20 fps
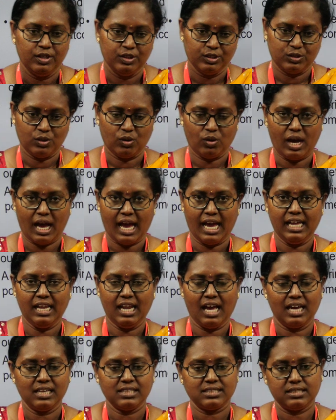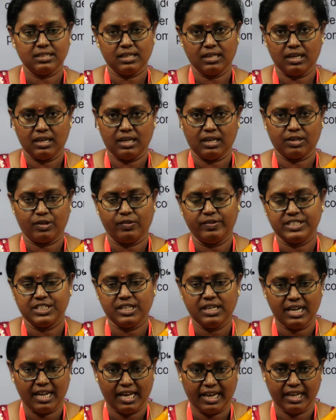So I'll ask a
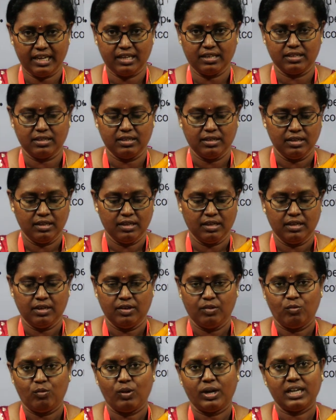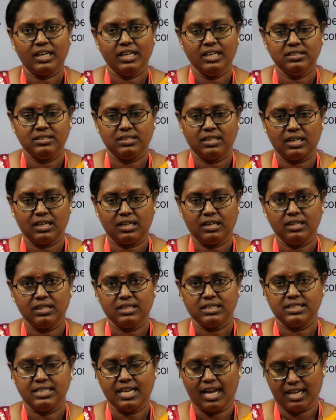question like, what is the
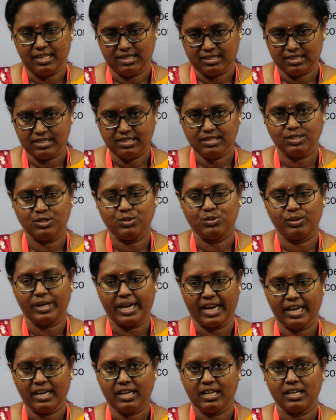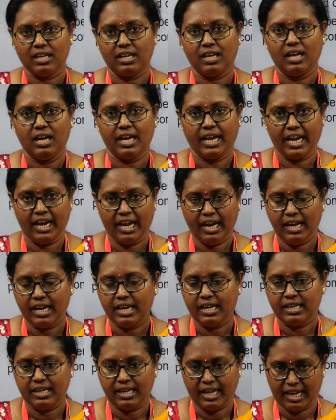chances to get a
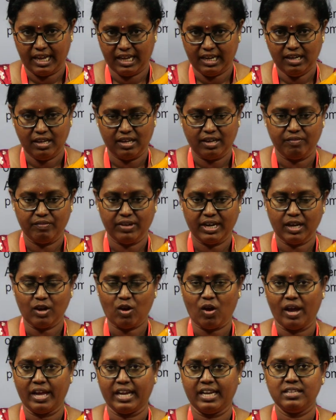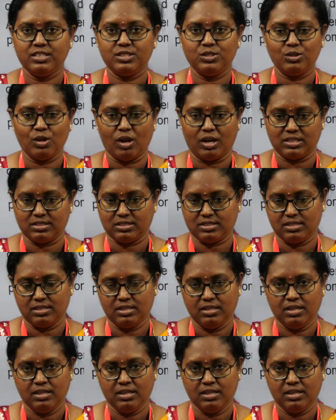tail when a coin is tossed?